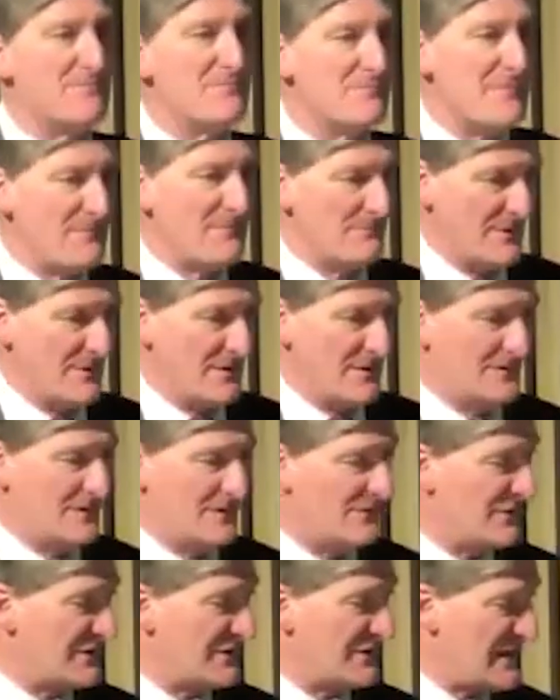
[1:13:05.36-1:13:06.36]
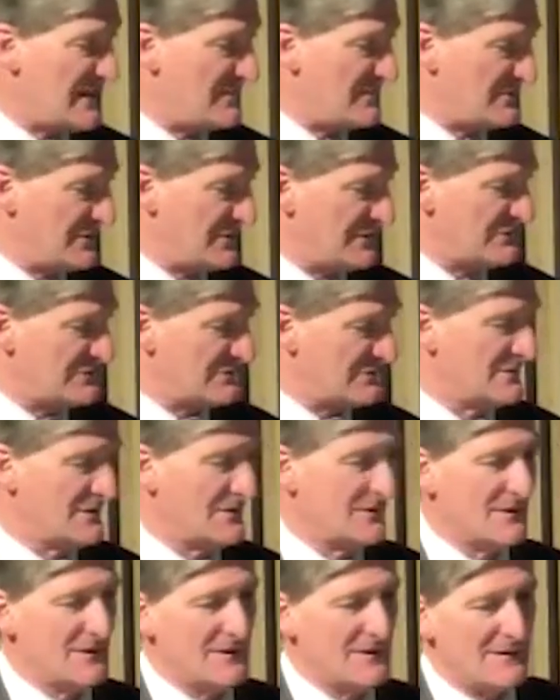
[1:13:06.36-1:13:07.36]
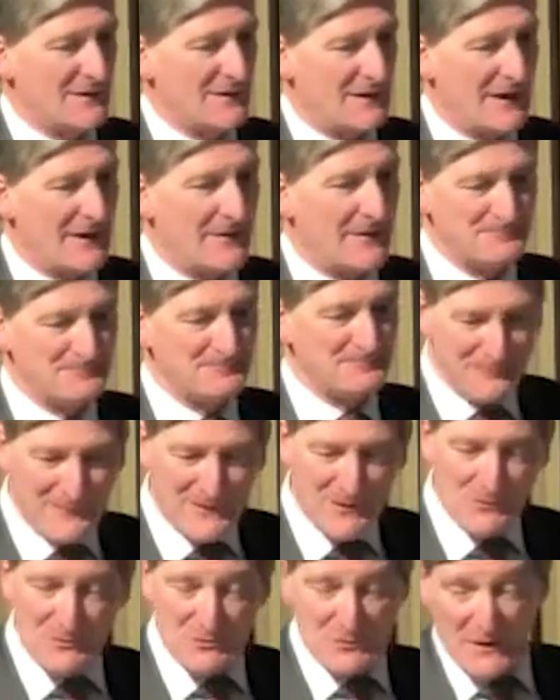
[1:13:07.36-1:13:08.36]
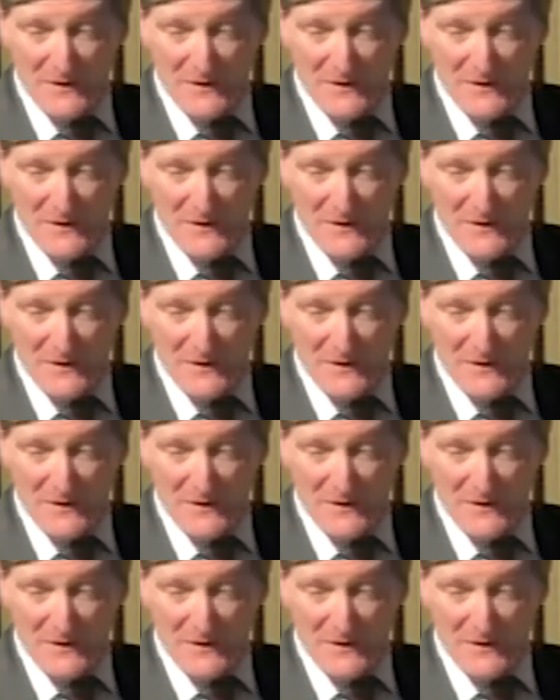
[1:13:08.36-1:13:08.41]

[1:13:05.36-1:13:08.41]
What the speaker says: member of the cabinet. There's